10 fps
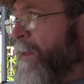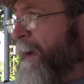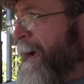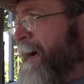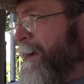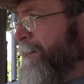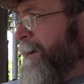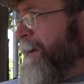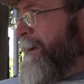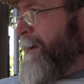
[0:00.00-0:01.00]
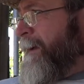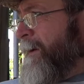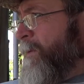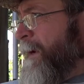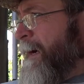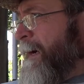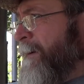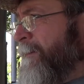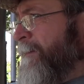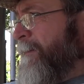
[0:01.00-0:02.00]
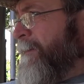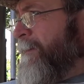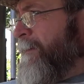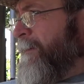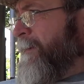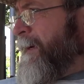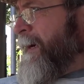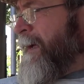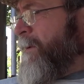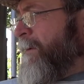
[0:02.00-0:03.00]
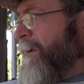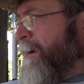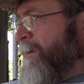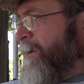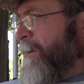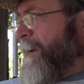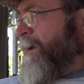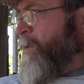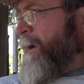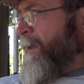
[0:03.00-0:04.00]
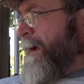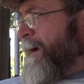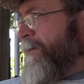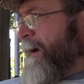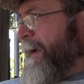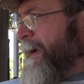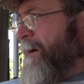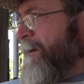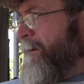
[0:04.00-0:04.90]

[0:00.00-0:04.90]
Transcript: and I got what I got. I, I don't I don't know how many quail I have right now.